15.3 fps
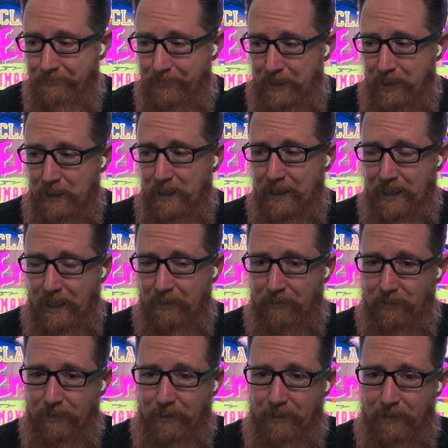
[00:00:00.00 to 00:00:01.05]
You
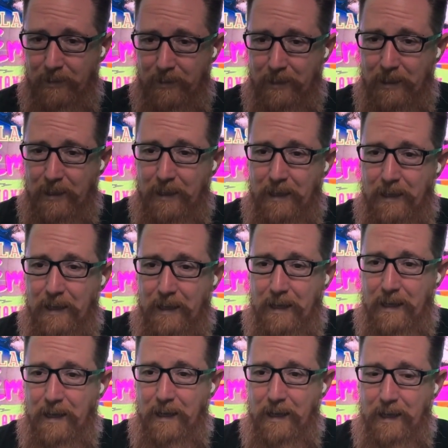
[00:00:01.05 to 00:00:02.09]
guessed it.
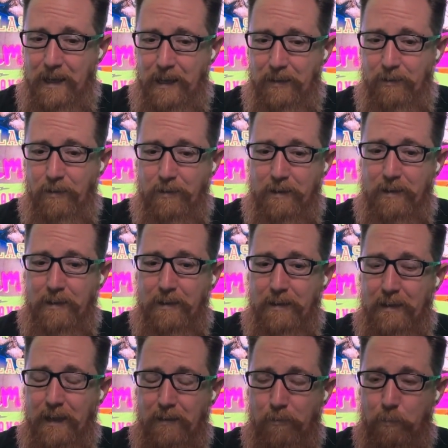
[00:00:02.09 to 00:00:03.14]
And look, that's